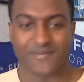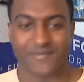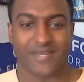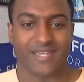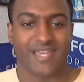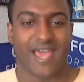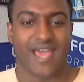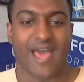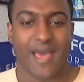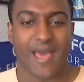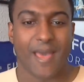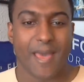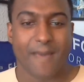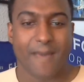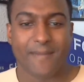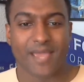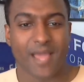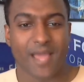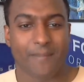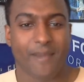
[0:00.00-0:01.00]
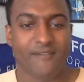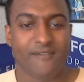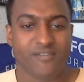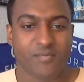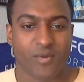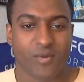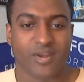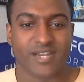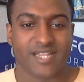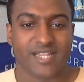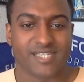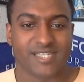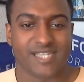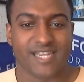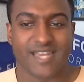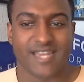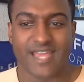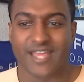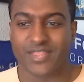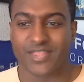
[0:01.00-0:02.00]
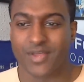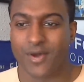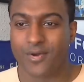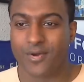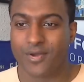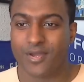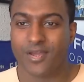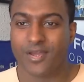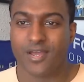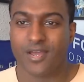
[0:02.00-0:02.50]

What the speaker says: But yeah, big up everybody that's in here, though.